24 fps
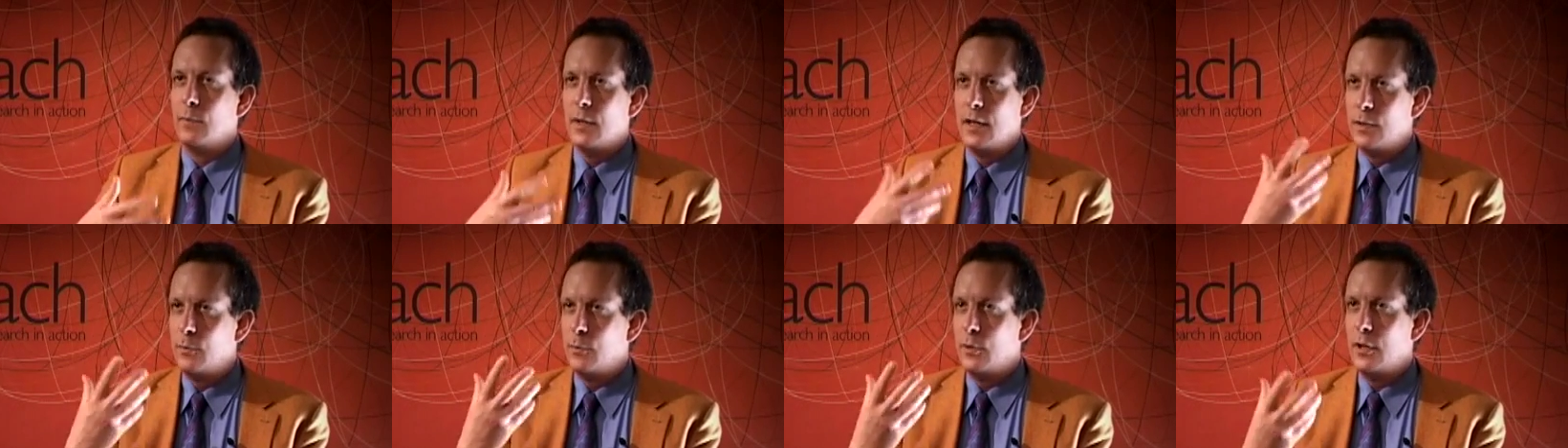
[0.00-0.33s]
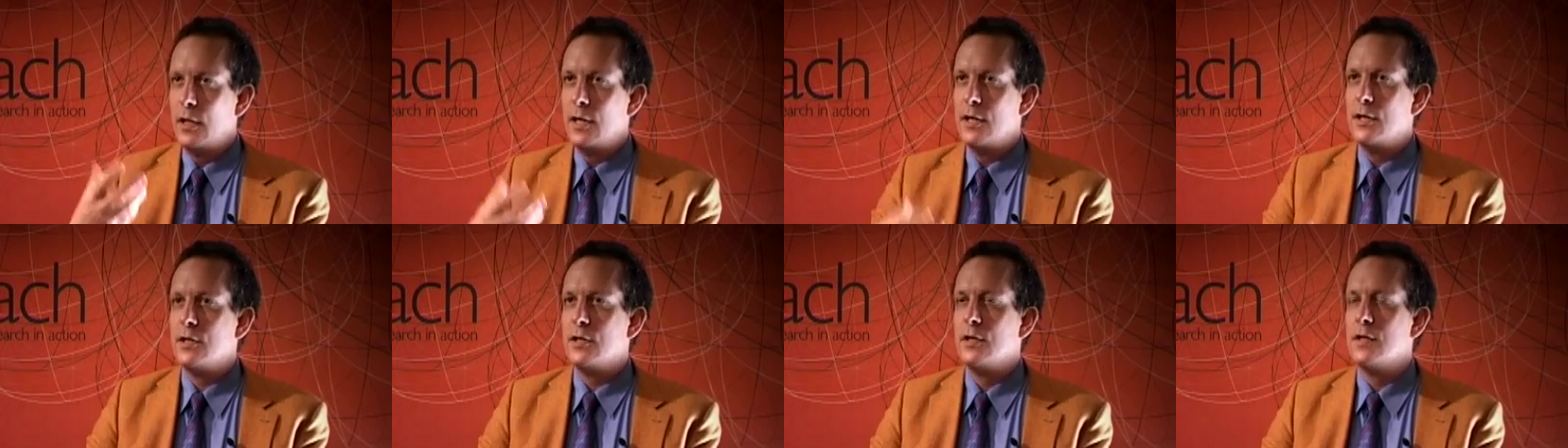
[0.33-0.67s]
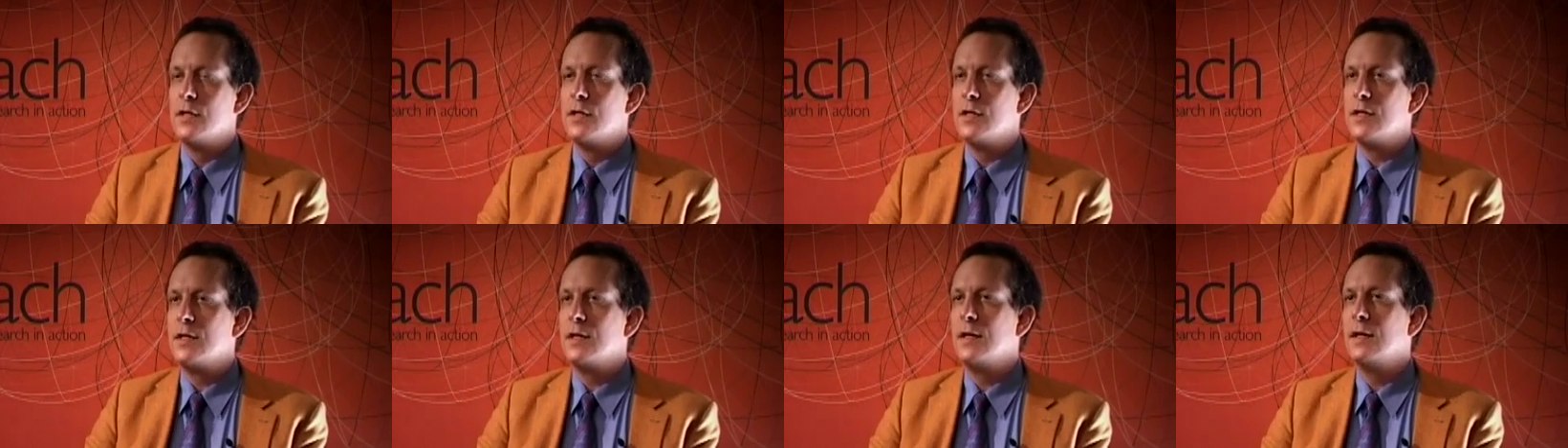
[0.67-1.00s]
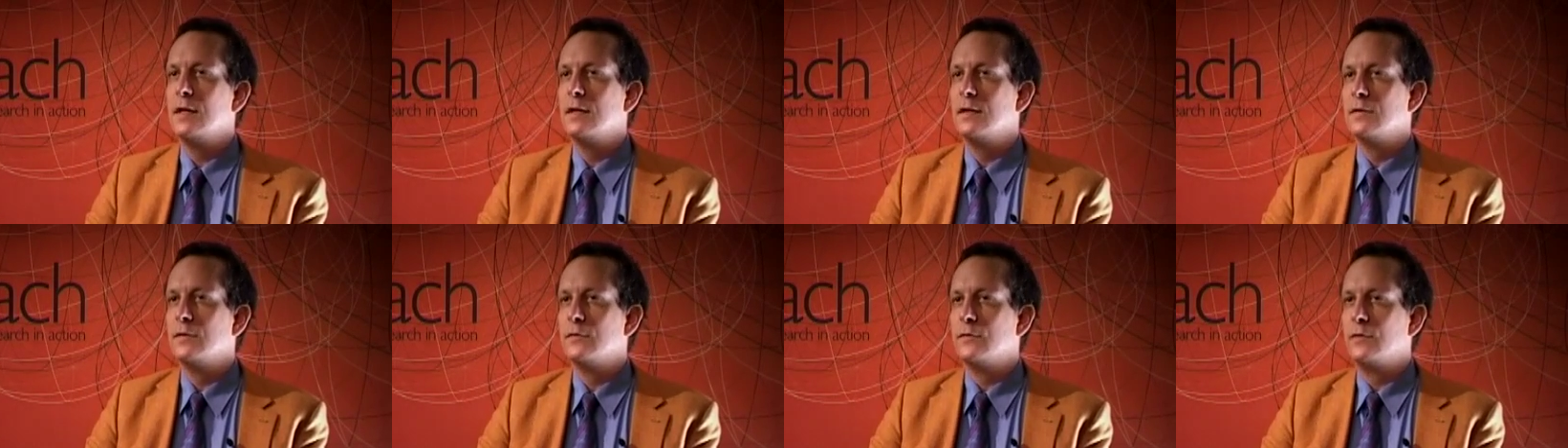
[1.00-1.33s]
manipulation
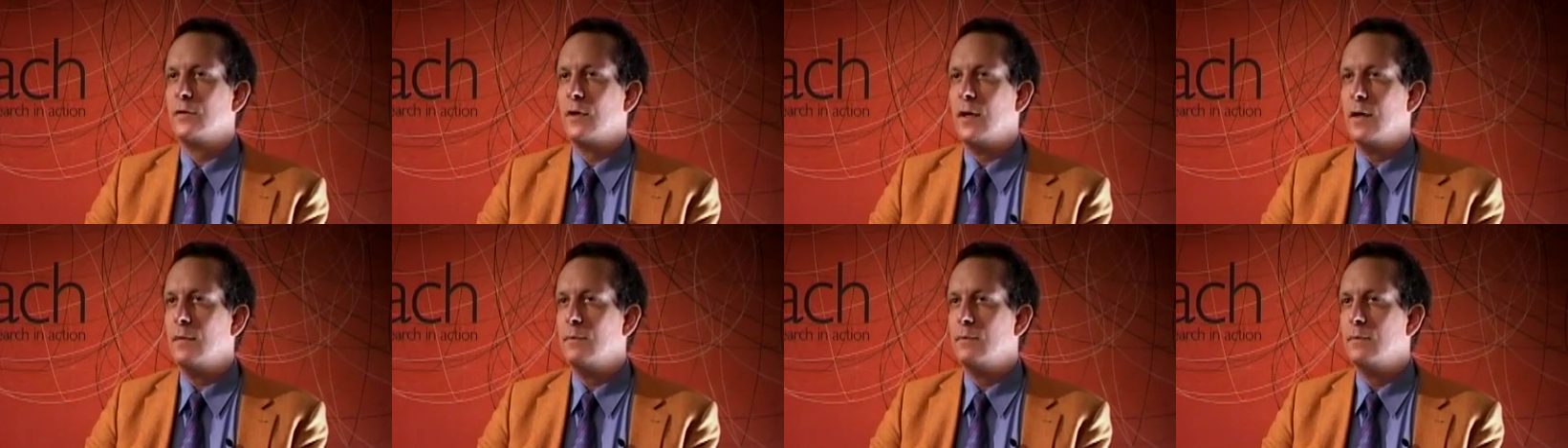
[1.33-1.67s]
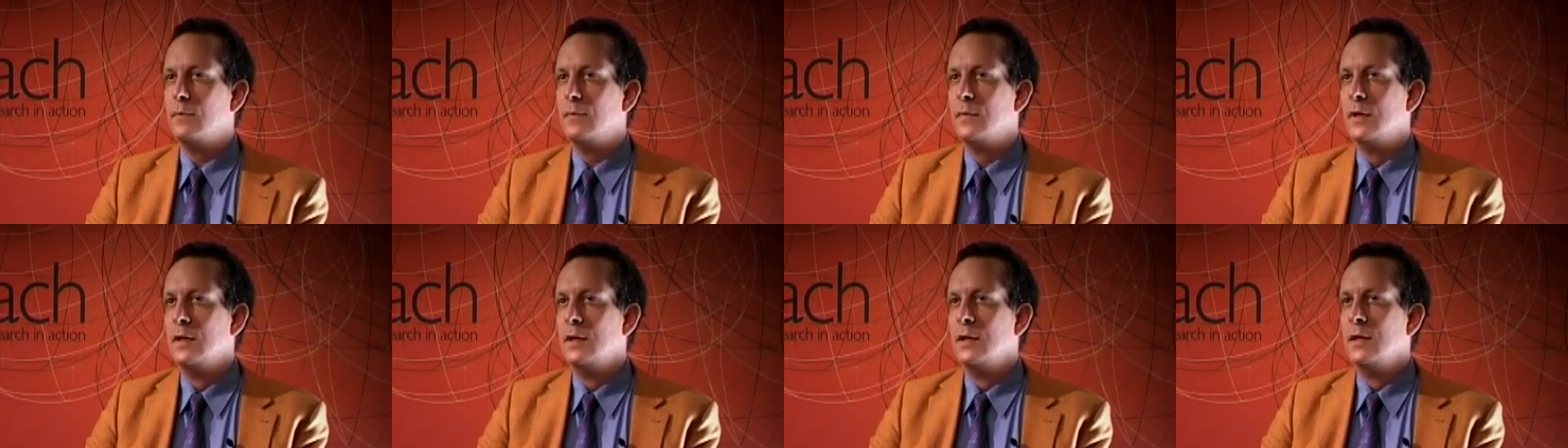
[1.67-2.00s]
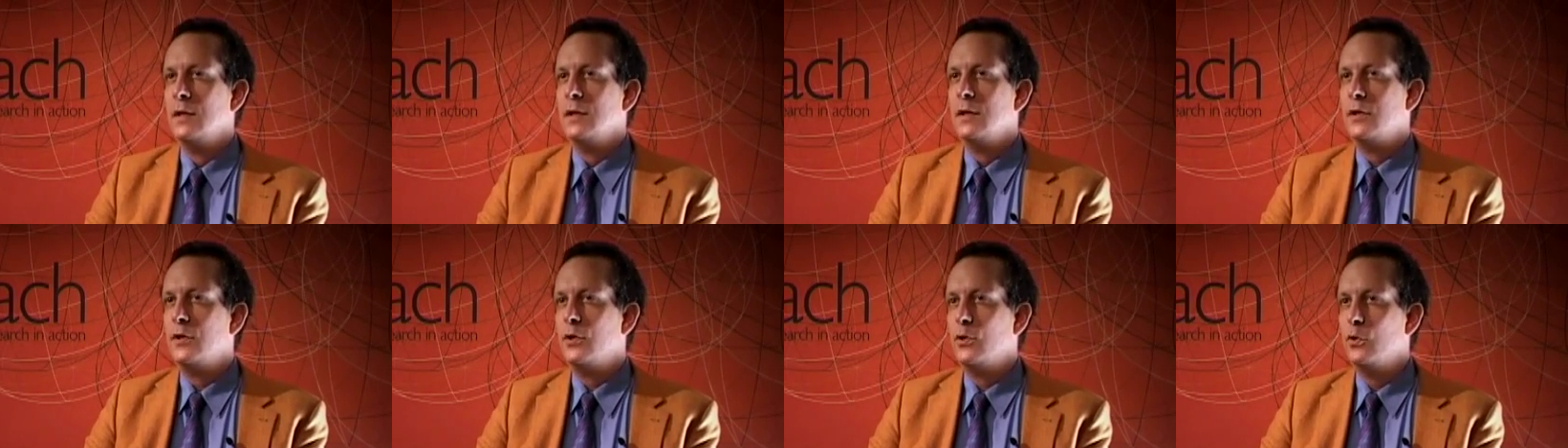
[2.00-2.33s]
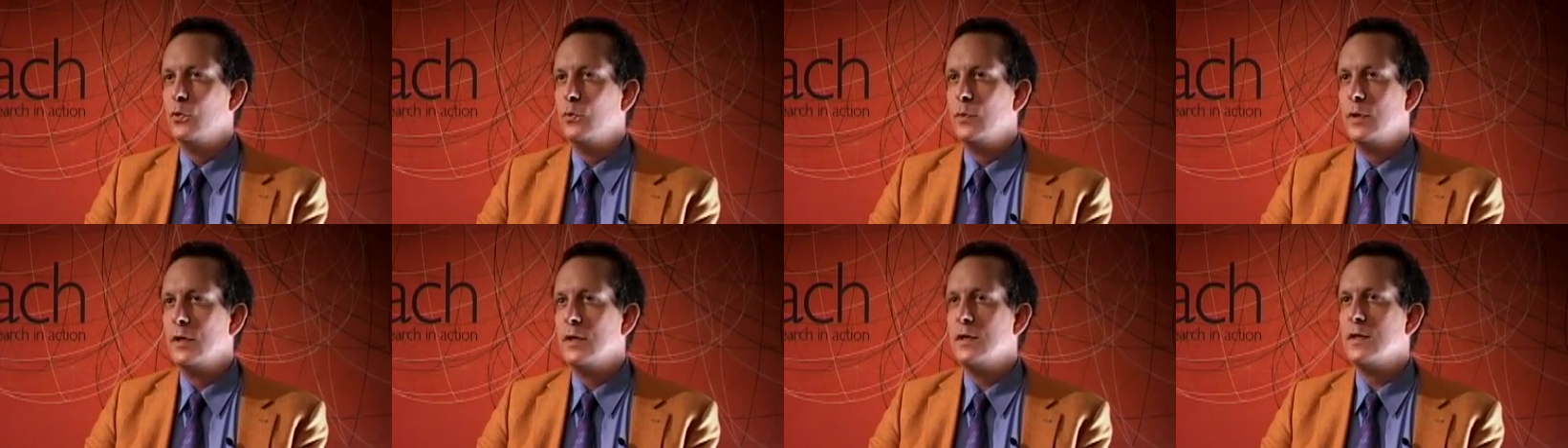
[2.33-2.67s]
skill from
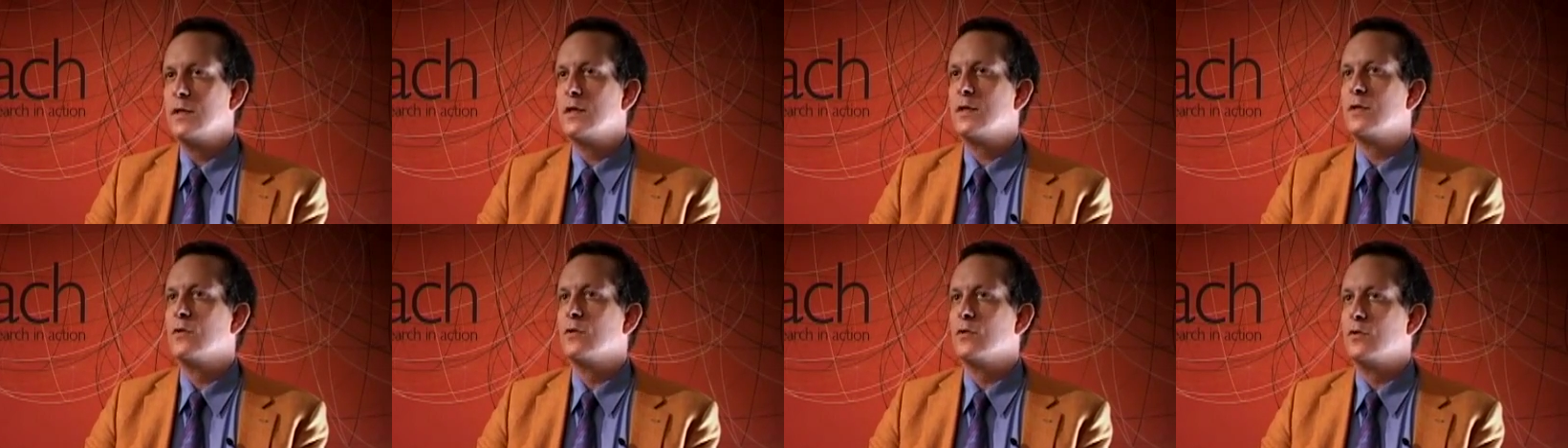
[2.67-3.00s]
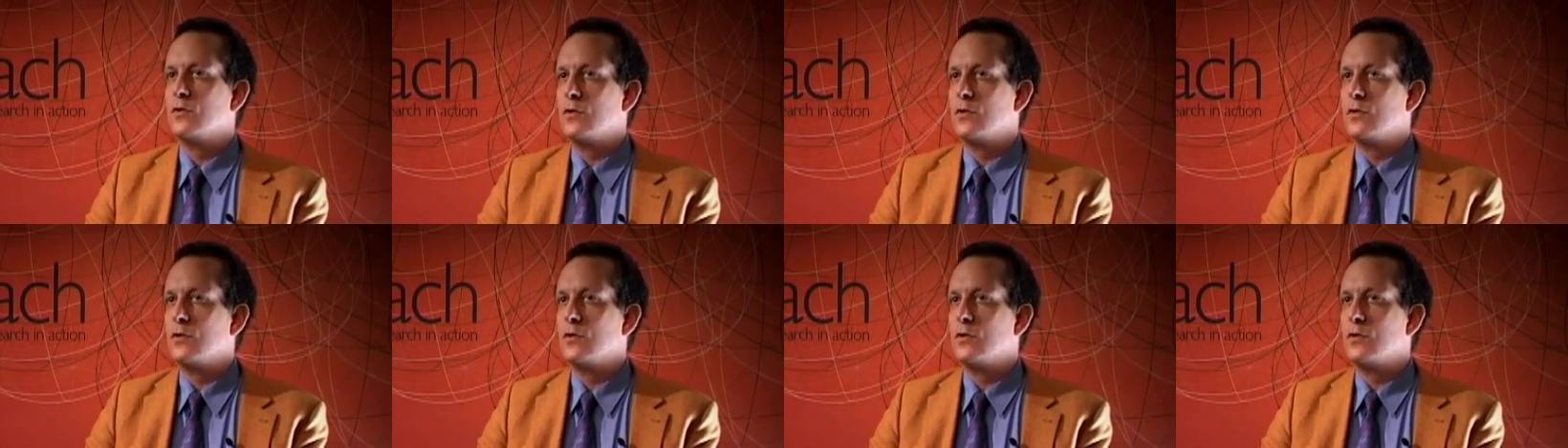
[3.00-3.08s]
humans to